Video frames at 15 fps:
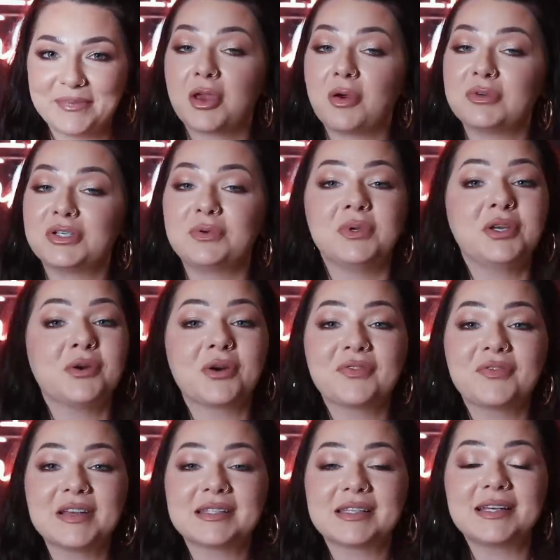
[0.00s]
Go to
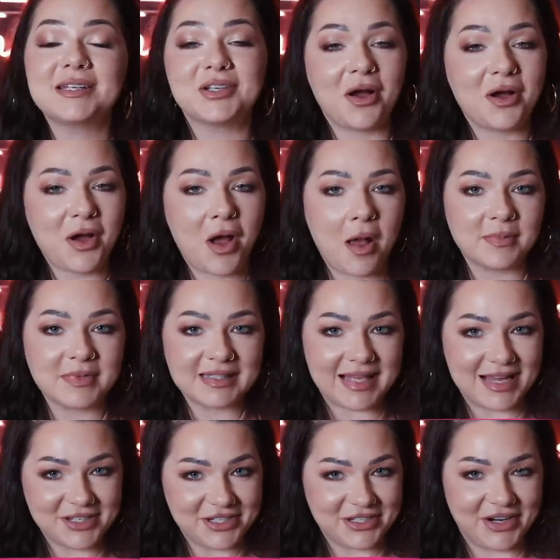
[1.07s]

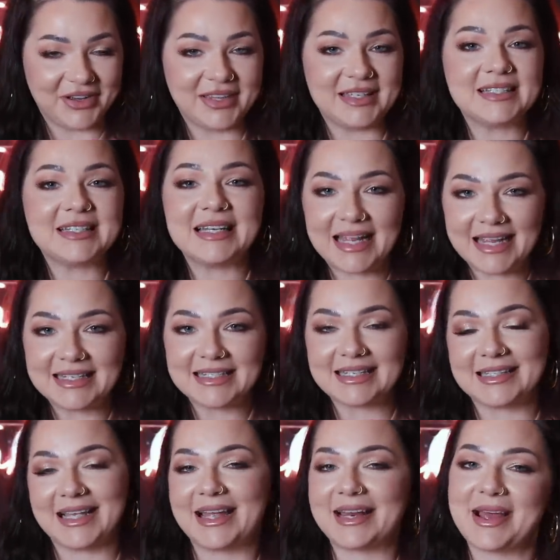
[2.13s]
yourfuzzy.com/Sherilyn today to
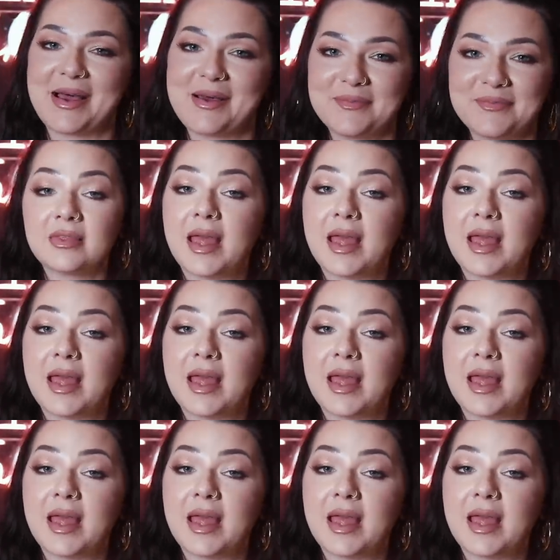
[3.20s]
sign up.